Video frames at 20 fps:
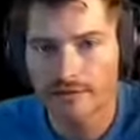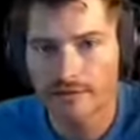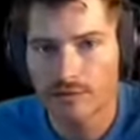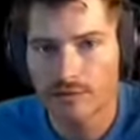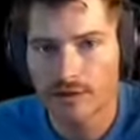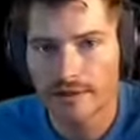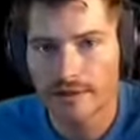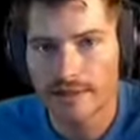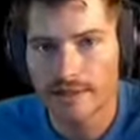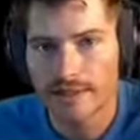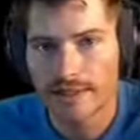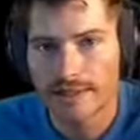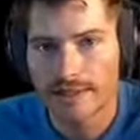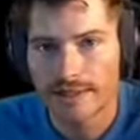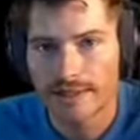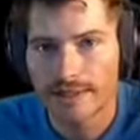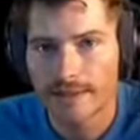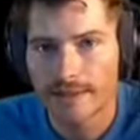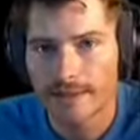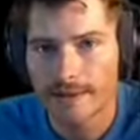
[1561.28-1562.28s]
one,
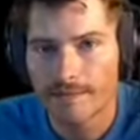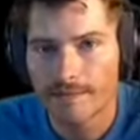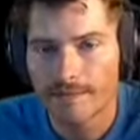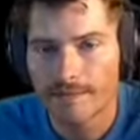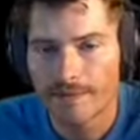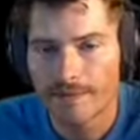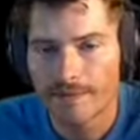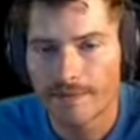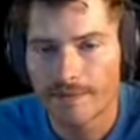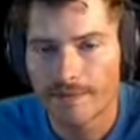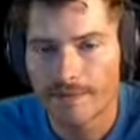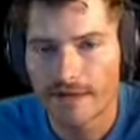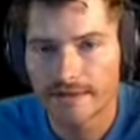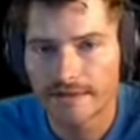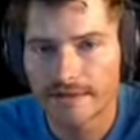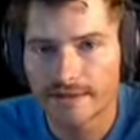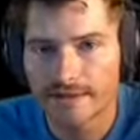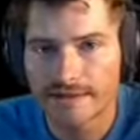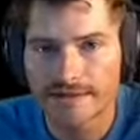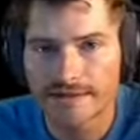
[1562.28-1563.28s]
that's
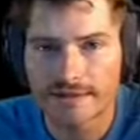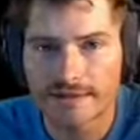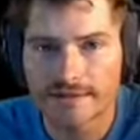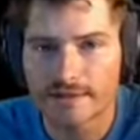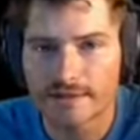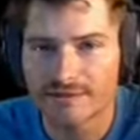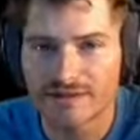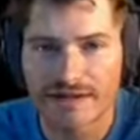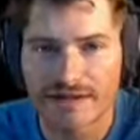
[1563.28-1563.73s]
going to see something